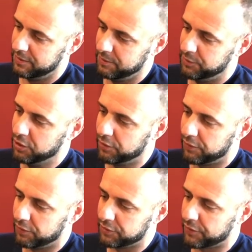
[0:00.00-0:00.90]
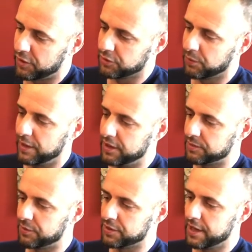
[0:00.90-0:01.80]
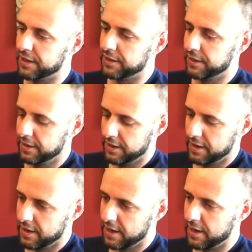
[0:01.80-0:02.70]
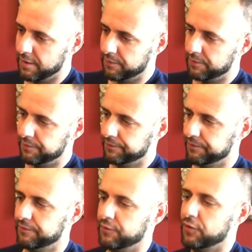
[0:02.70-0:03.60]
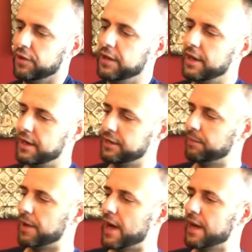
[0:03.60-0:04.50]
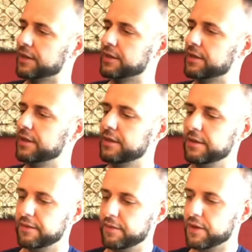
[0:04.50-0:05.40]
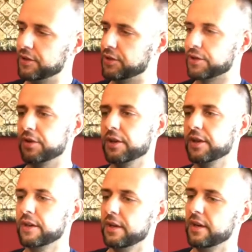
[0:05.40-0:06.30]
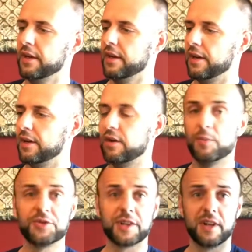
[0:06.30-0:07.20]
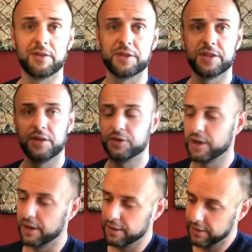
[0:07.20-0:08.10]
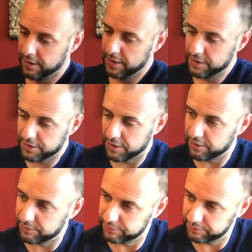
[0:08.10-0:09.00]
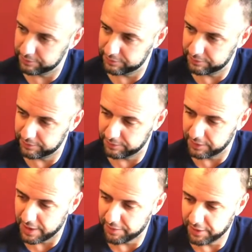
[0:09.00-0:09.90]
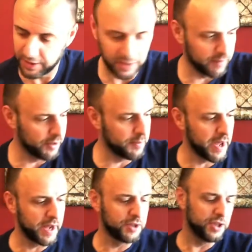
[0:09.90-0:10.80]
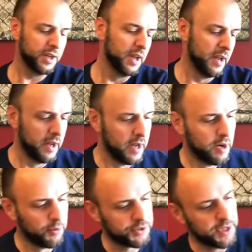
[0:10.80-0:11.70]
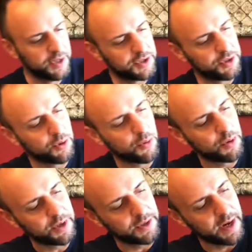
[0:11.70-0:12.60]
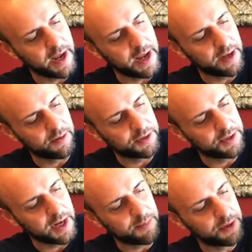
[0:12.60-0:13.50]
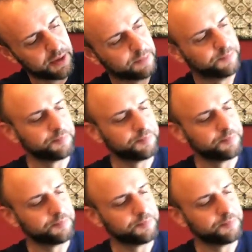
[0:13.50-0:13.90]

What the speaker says: beautiful as far as the way it's presented. Really nice box, very sturdy, almost the color of sunshine. So, lovely, lovely packaging. We'll say this, the cork that I had on the top here